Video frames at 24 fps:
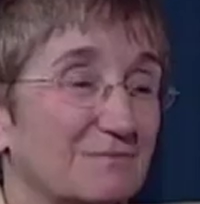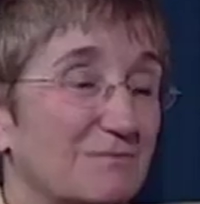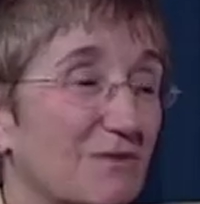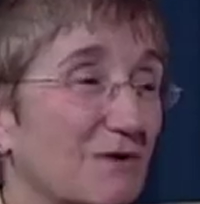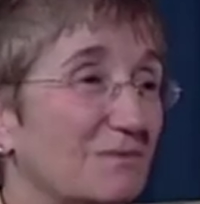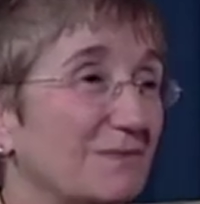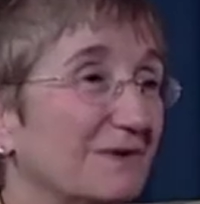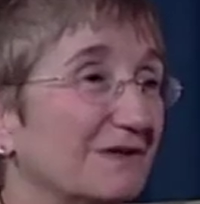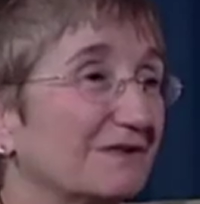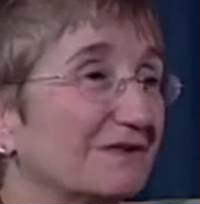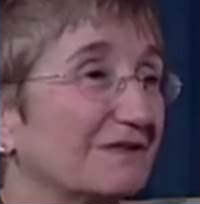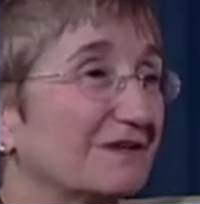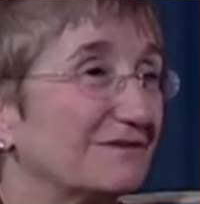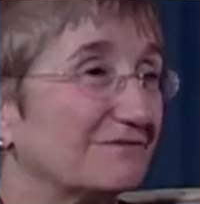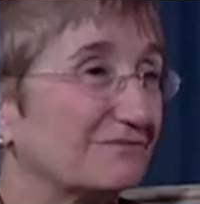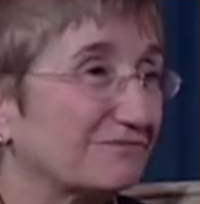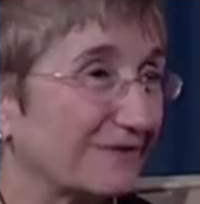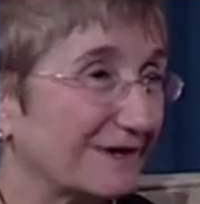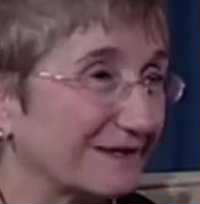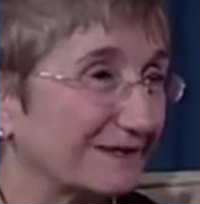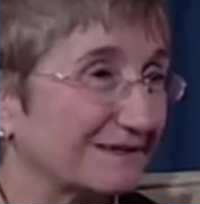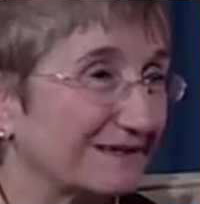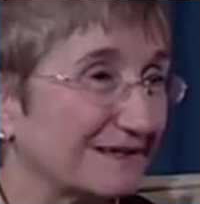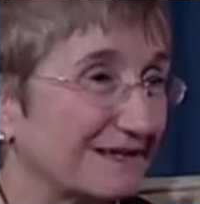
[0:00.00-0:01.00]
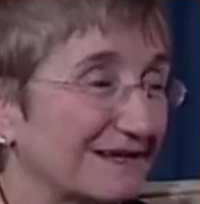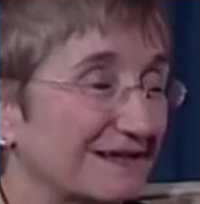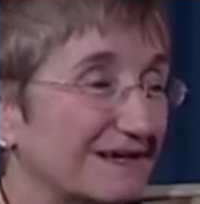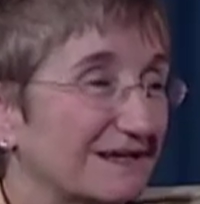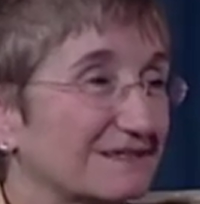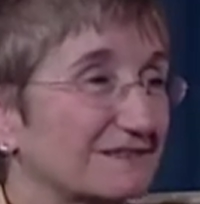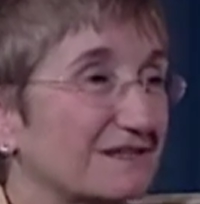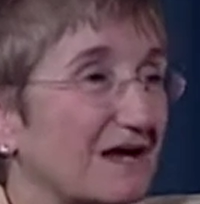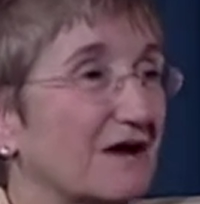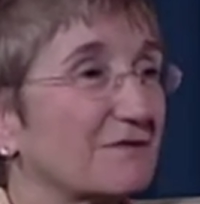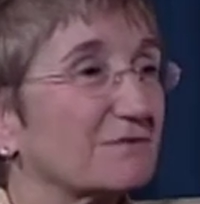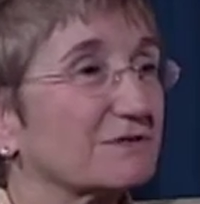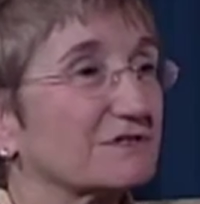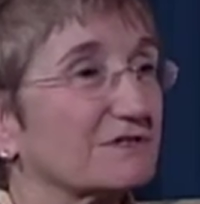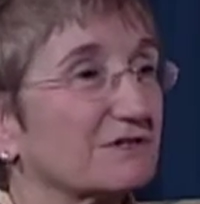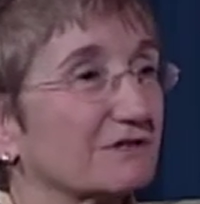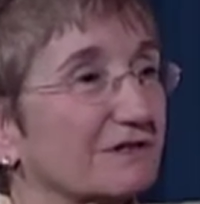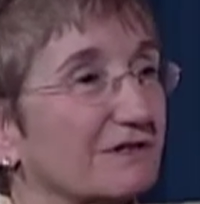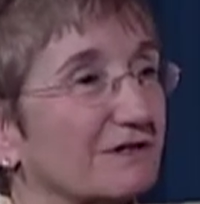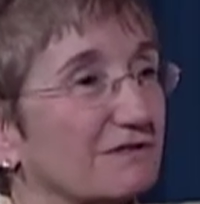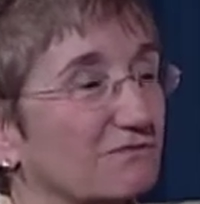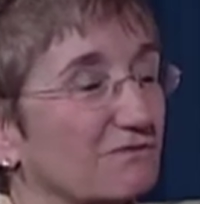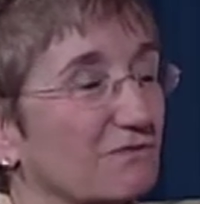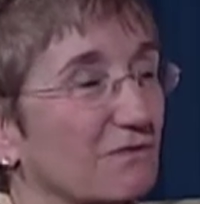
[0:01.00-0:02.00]
mobility friendly as I was
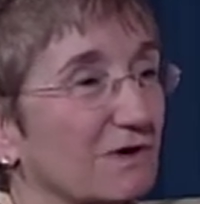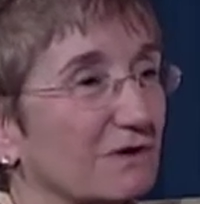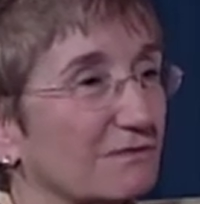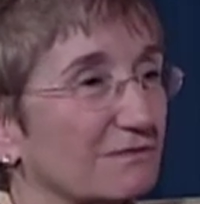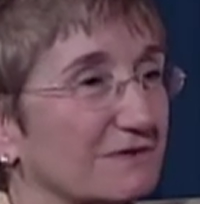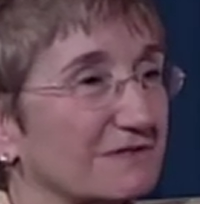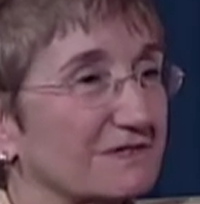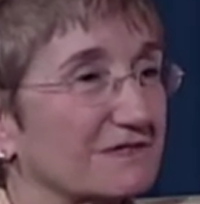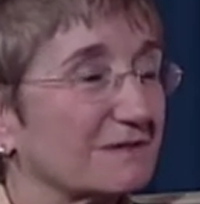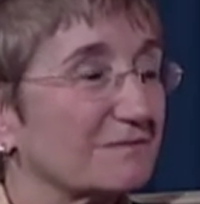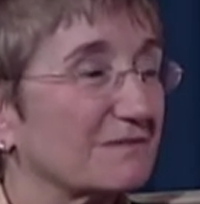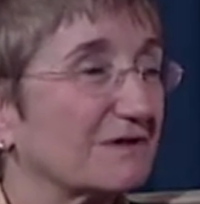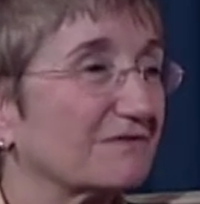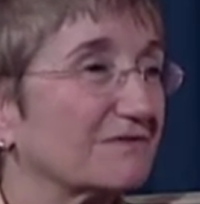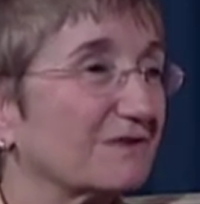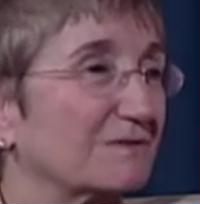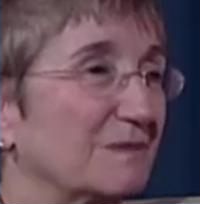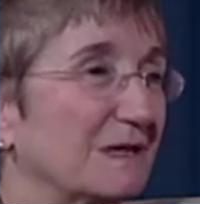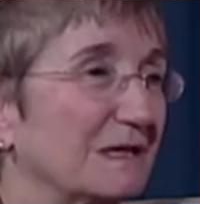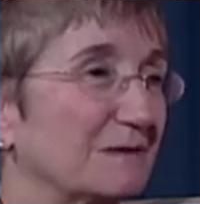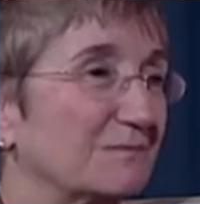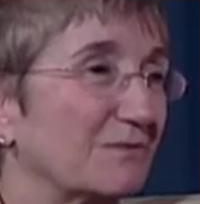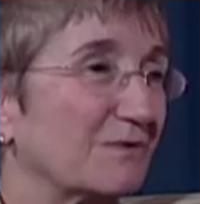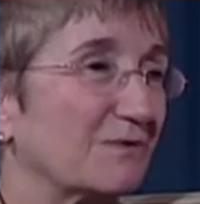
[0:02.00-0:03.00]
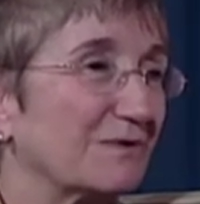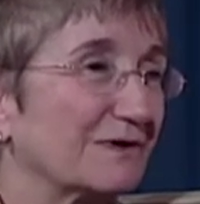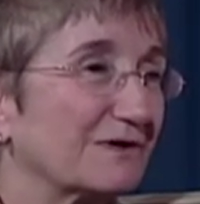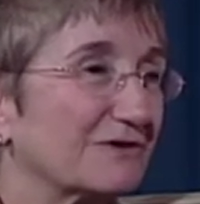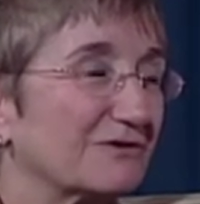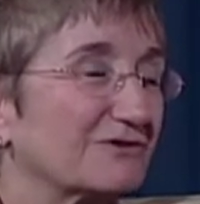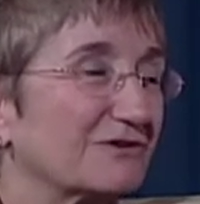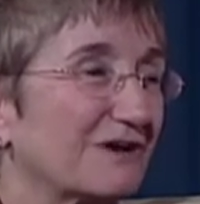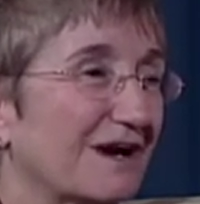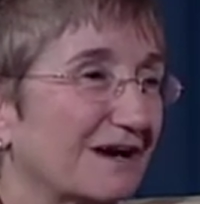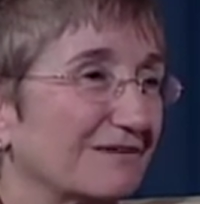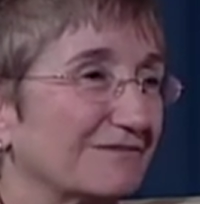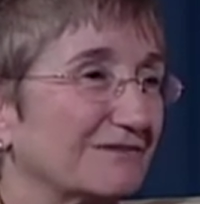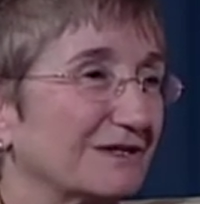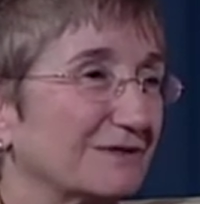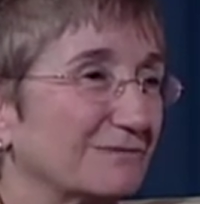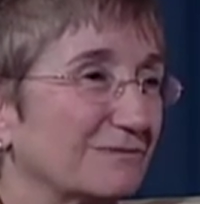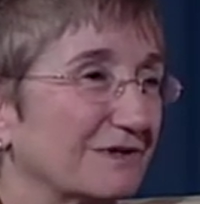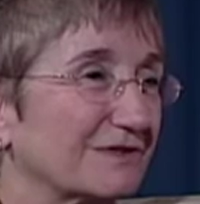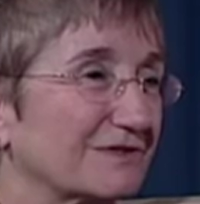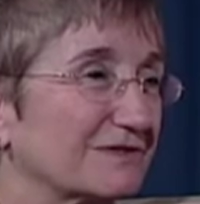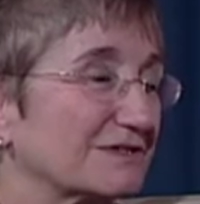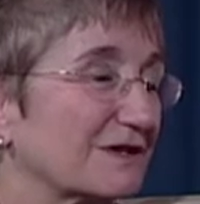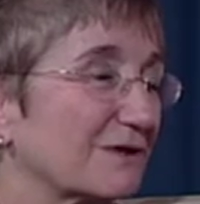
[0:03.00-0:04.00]
looking for with some of the people we were traveling
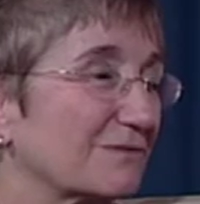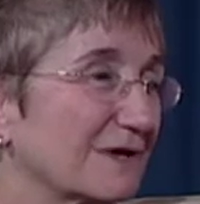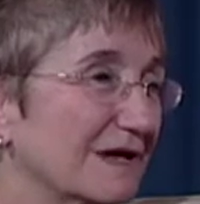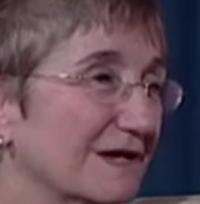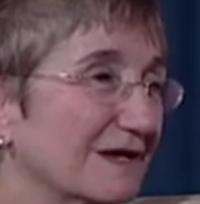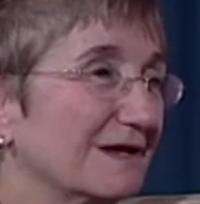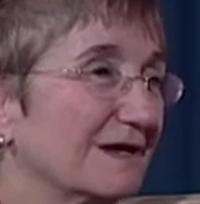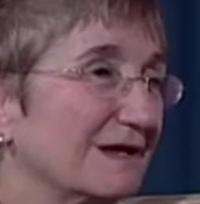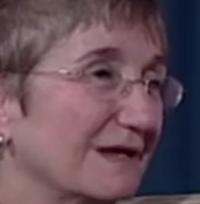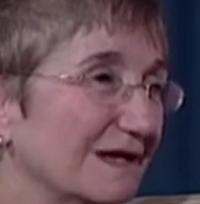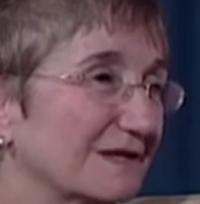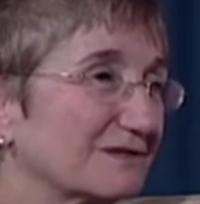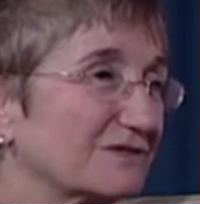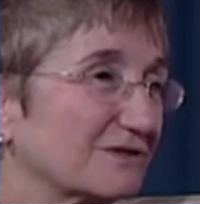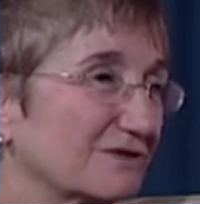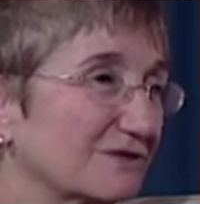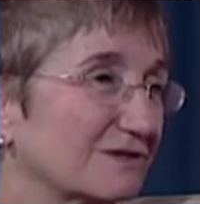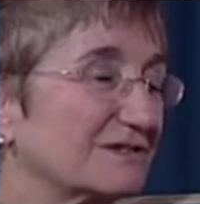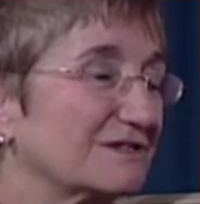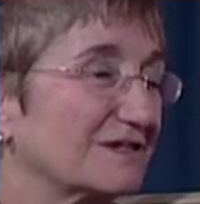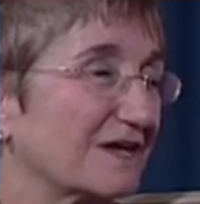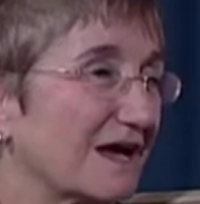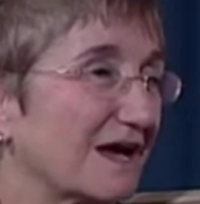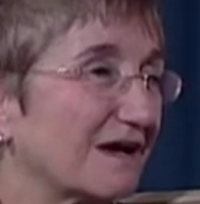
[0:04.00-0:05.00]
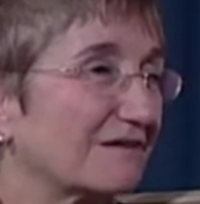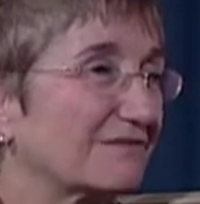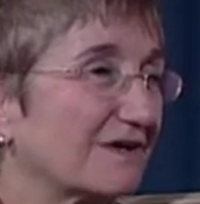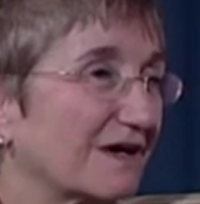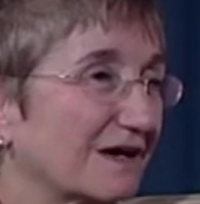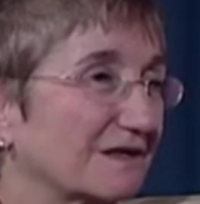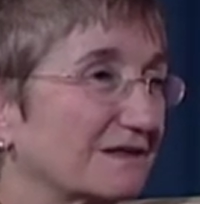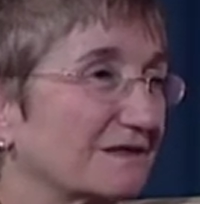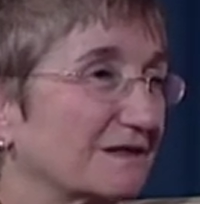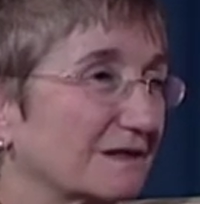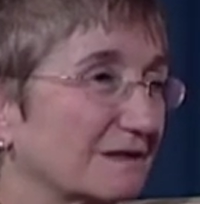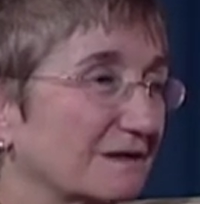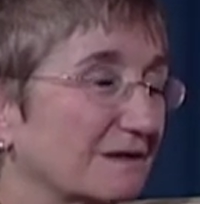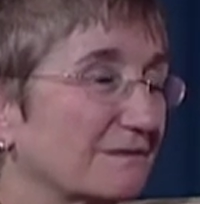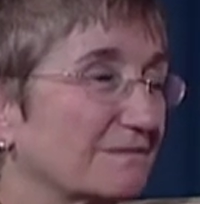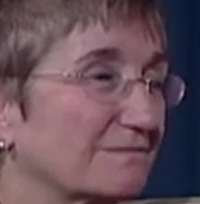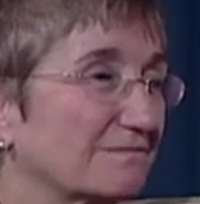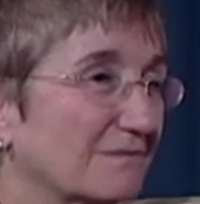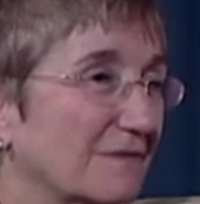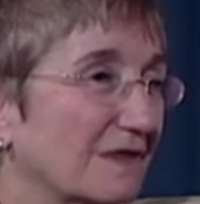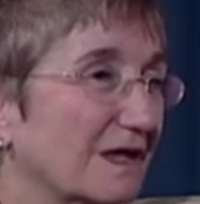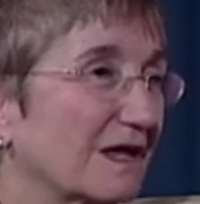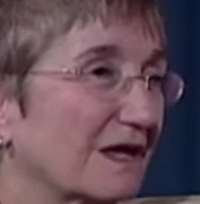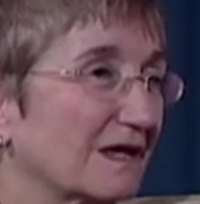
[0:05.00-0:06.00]
with. So it's good to have, I think, a
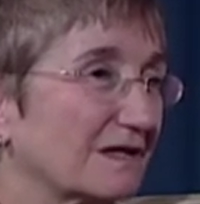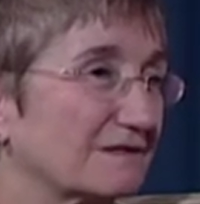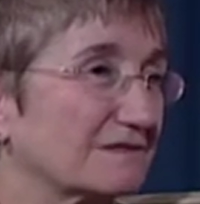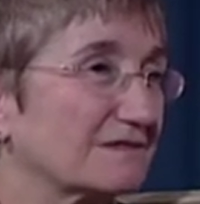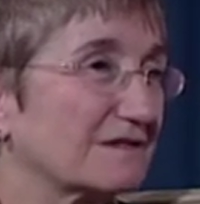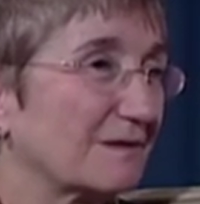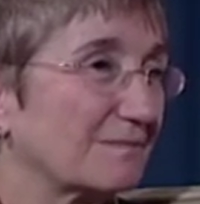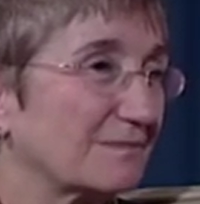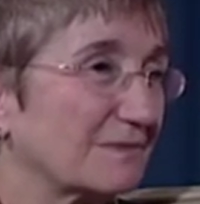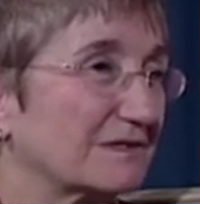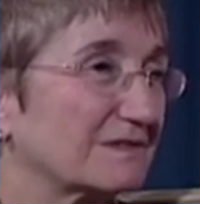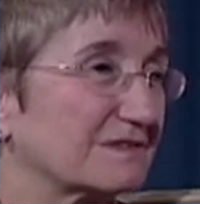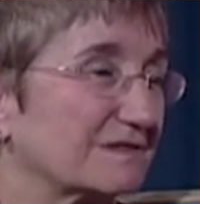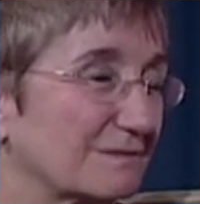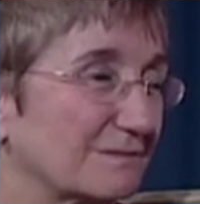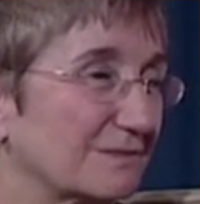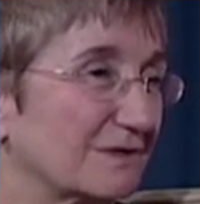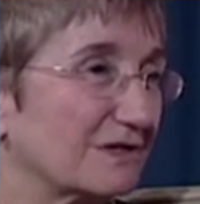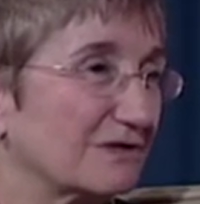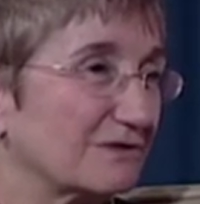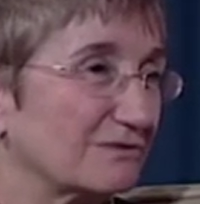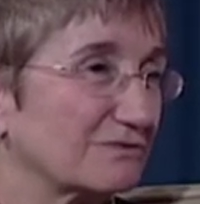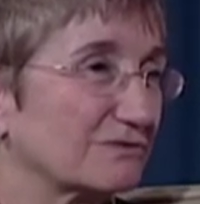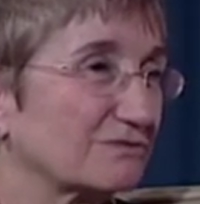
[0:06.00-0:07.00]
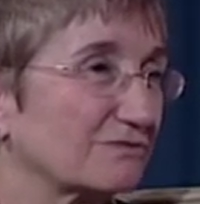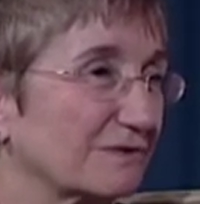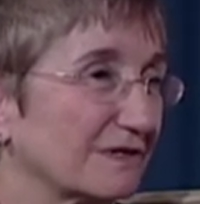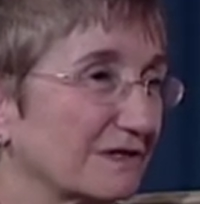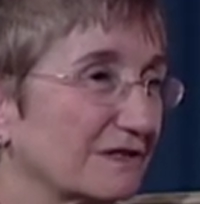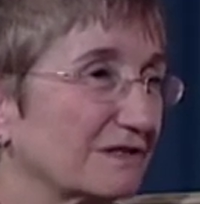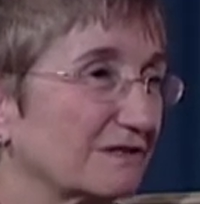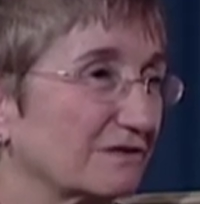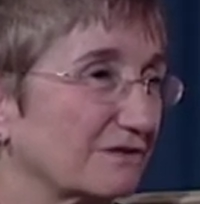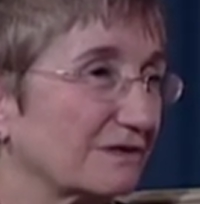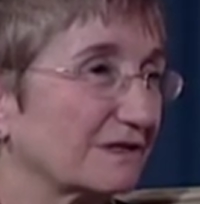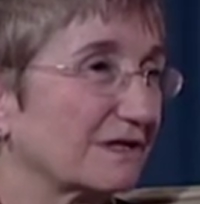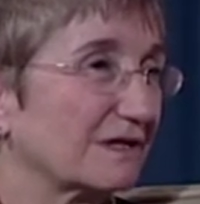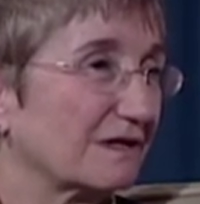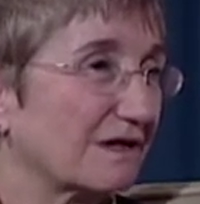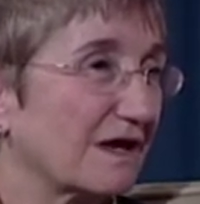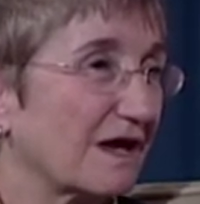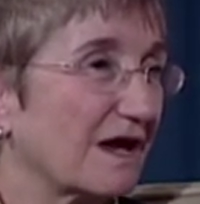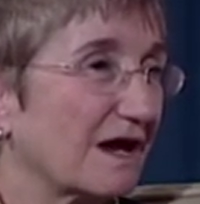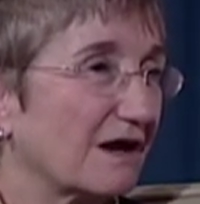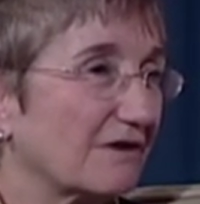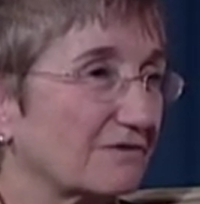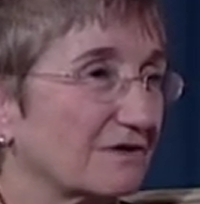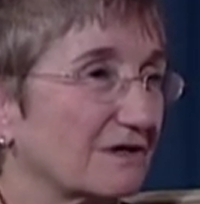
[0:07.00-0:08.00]
heads up and somebody who's really looking
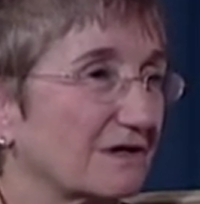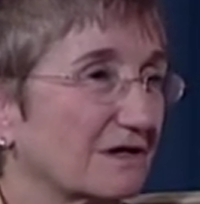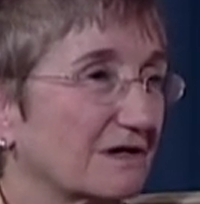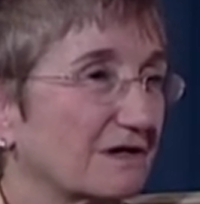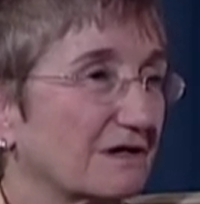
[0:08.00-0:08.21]
out.